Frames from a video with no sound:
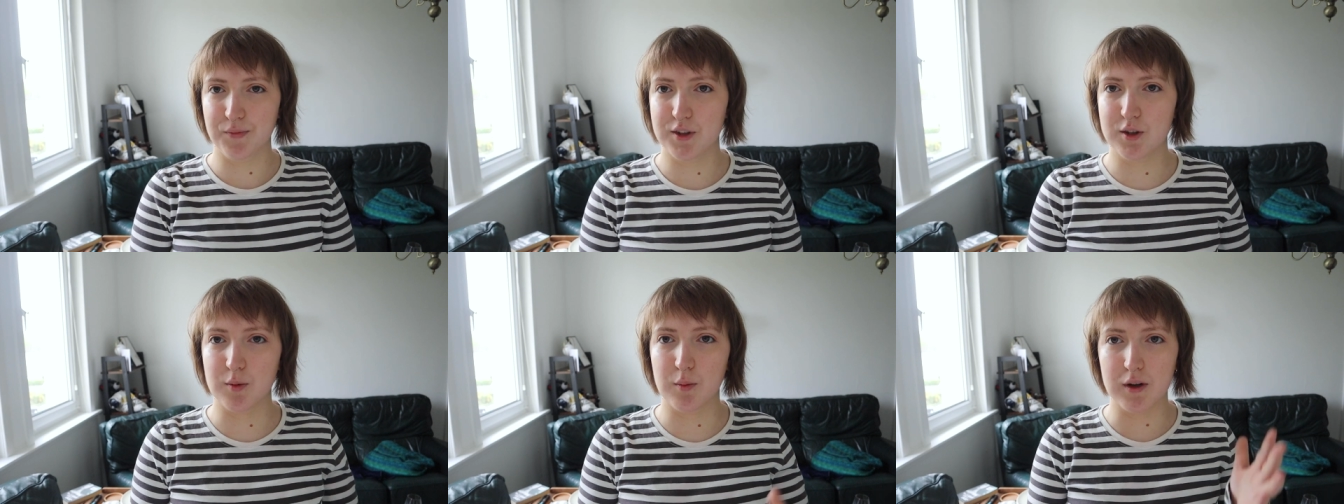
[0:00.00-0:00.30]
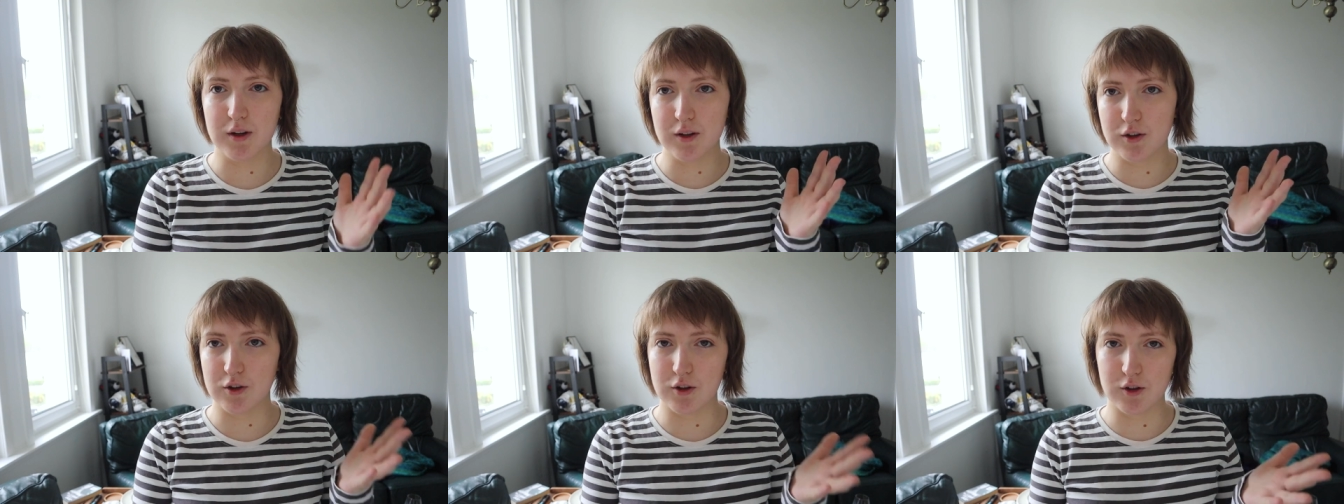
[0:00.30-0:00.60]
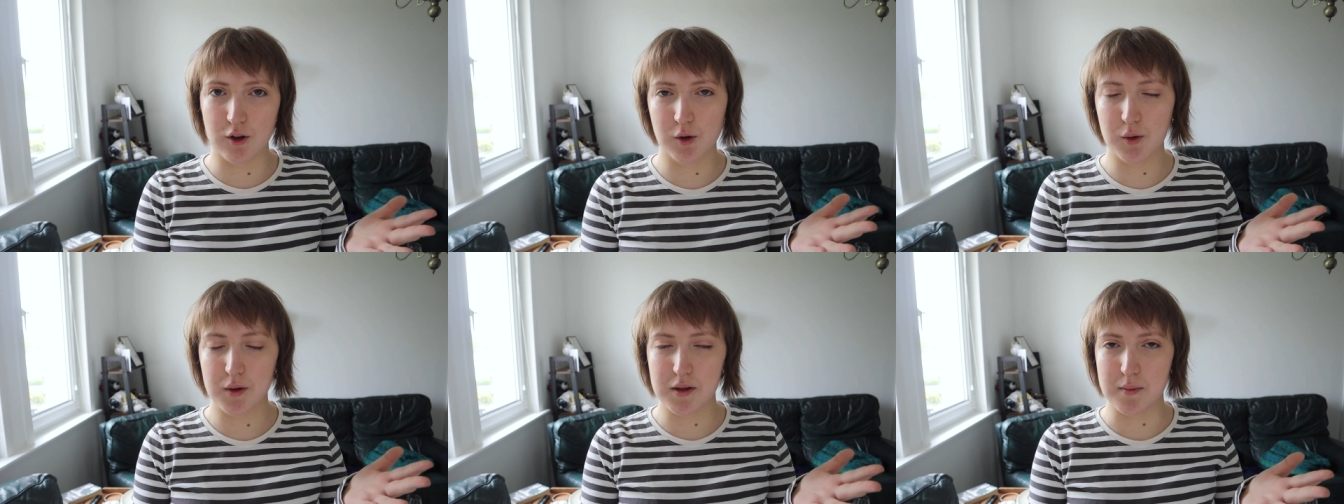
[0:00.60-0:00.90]
to bring you
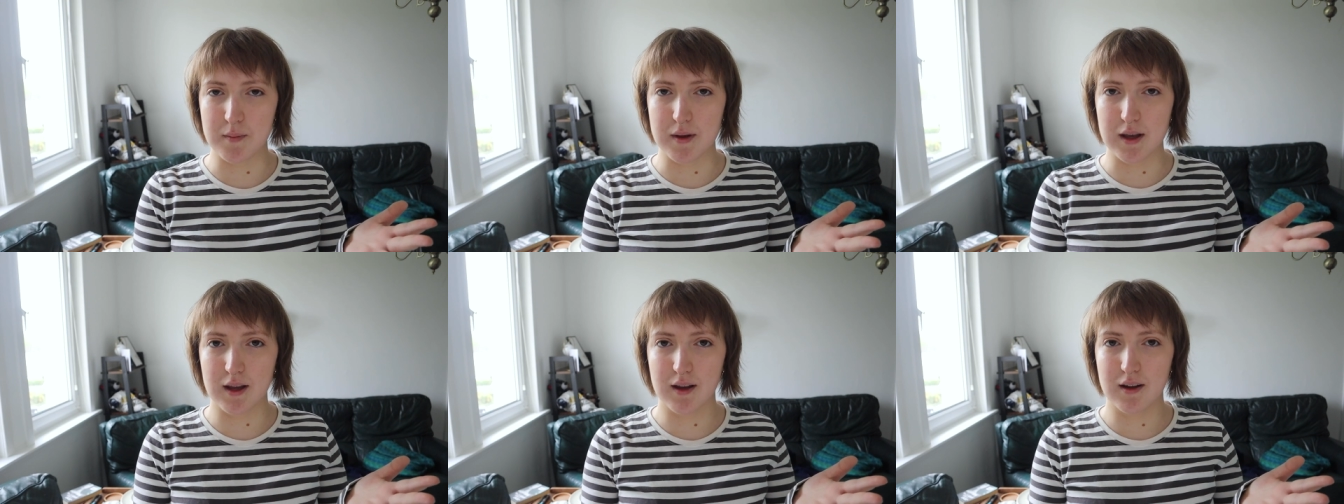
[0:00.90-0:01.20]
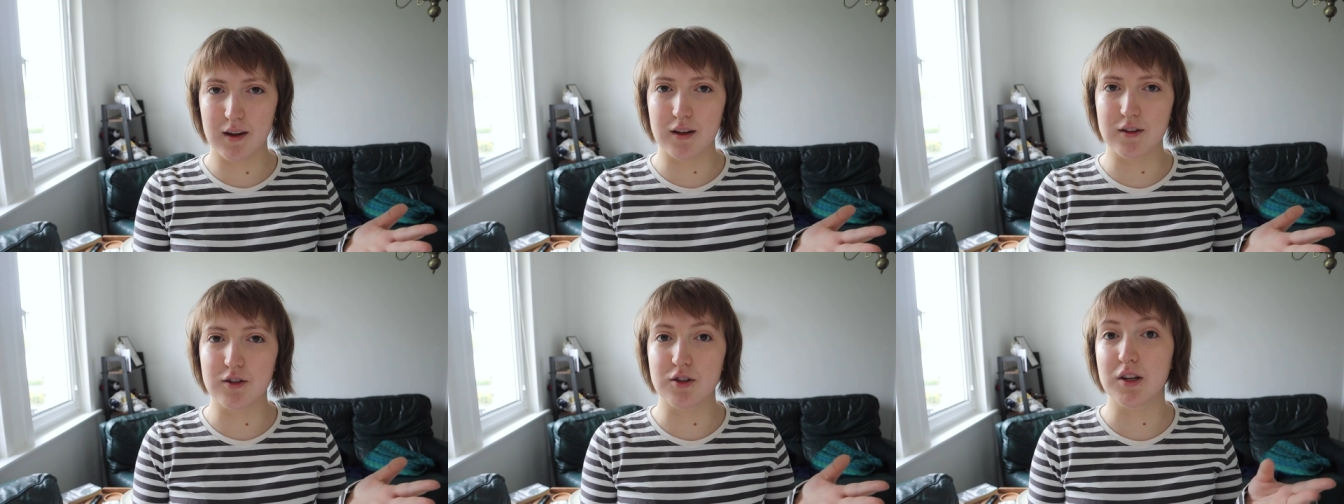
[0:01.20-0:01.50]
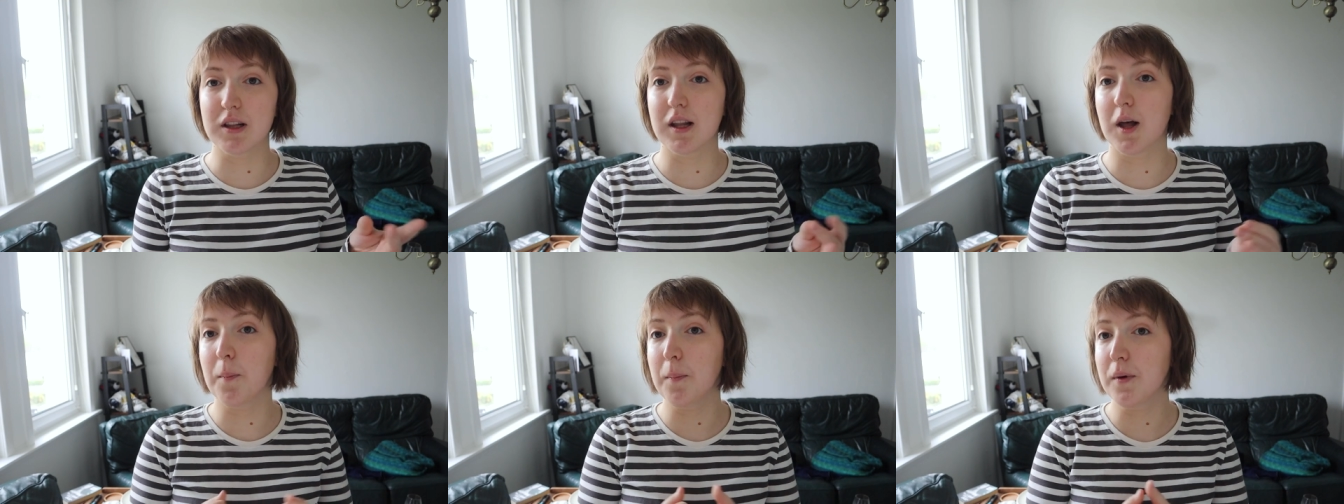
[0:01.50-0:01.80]
along with me and
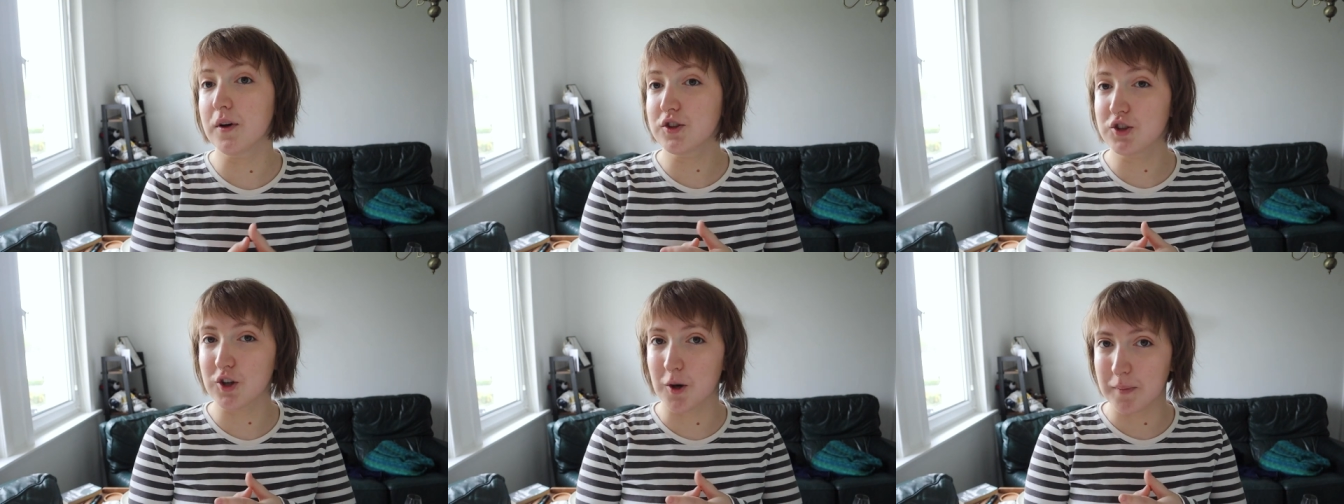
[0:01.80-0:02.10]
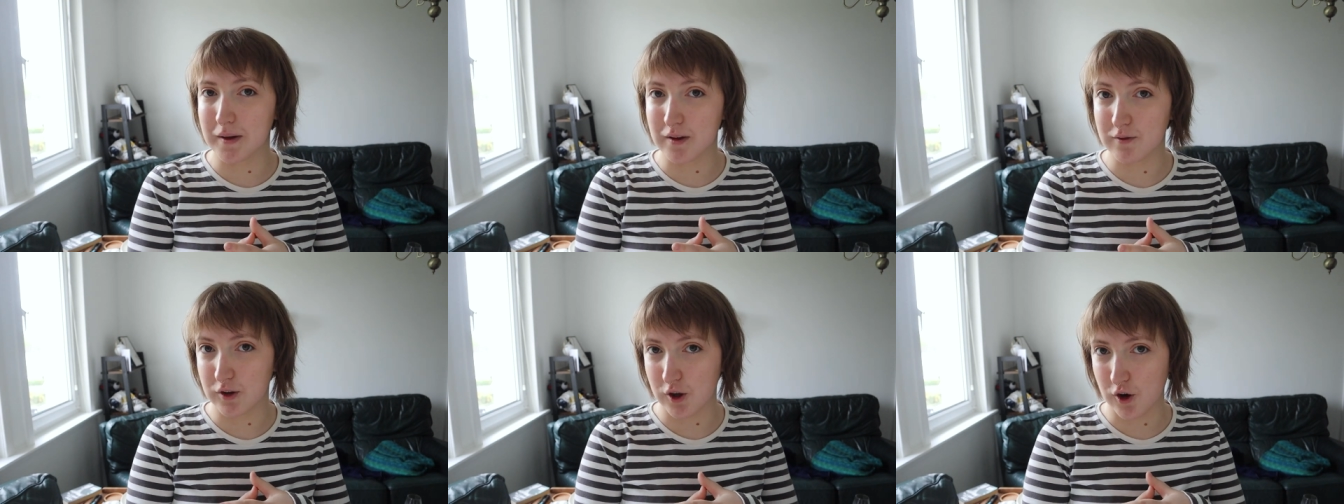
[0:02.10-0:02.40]
do a little book shopping